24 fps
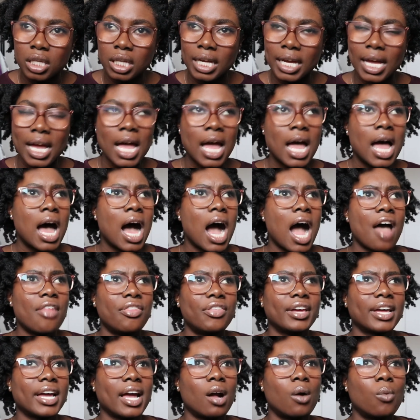Like, I
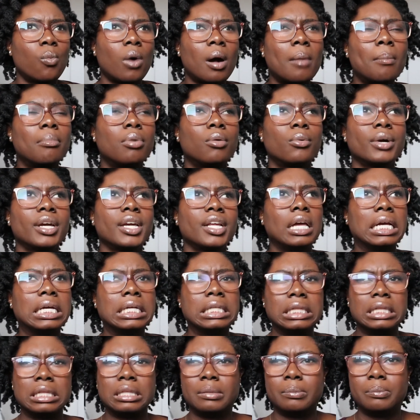think at one point
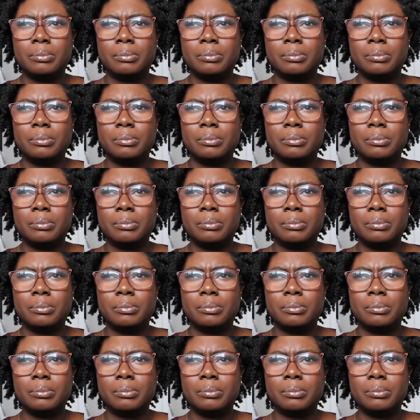in the